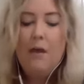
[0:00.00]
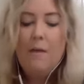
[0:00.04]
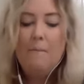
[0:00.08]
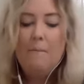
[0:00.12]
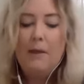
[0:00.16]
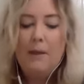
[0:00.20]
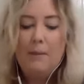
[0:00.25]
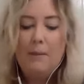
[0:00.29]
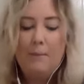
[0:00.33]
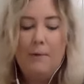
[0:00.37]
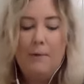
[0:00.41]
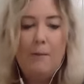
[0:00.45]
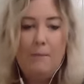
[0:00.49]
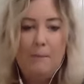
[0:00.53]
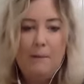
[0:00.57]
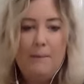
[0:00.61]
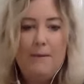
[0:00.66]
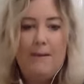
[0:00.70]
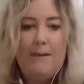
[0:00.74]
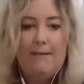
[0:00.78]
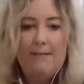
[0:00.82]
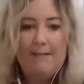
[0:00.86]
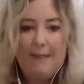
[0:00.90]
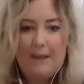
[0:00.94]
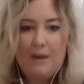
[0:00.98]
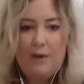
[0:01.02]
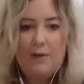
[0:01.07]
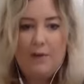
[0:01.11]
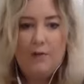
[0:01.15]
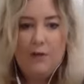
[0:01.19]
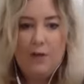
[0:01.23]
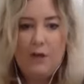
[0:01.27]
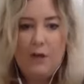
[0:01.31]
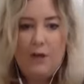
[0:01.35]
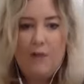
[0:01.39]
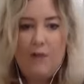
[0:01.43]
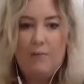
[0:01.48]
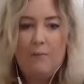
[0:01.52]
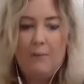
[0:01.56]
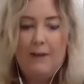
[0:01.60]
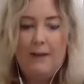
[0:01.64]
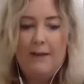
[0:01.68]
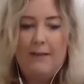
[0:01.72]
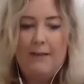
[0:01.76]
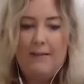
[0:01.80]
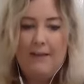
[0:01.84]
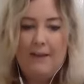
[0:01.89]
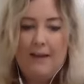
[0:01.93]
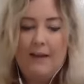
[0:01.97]
but the problem is single-use
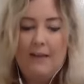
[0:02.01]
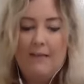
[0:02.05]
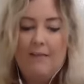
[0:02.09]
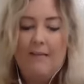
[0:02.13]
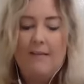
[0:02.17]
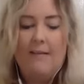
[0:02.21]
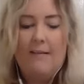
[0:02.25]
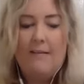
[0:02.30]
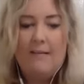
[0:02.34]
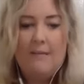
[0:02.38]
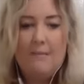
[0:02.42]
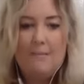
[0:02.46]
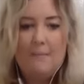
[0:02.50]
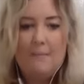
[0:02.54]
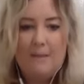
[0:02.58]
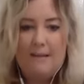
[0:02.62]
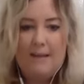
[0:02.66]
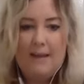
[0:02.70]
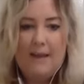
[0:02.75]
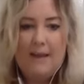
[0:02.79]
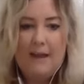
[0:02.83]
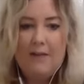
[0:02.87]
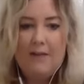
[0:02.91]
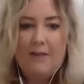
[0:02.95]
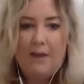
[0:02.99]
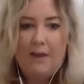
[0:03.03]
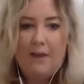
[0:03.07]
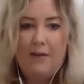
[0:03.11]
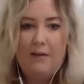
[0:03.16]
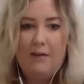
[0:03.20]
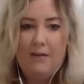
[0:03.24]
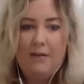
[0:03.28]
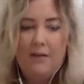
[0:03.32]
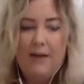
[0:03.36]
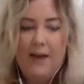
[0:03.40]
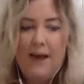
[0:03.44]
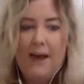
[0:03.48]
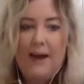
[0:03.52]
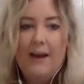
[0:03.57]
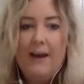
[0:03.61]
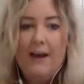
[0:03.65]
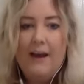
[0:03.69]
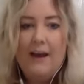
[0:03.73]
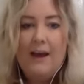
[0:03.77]
plastic, because this is a material that